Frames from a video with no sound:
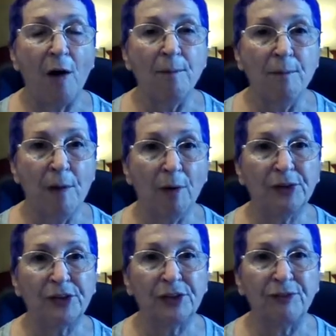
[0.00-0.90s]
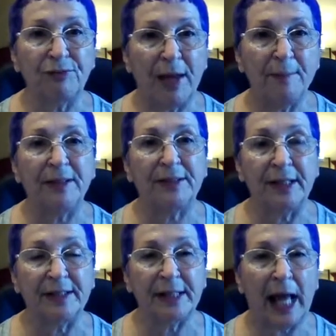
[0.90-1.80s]
most famous
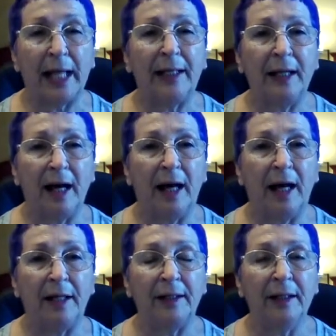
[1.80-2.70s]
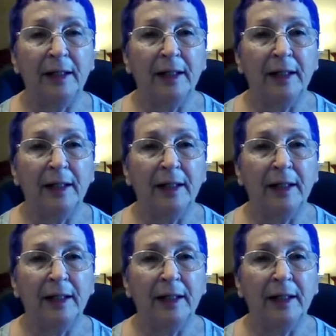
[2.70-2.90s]
sign on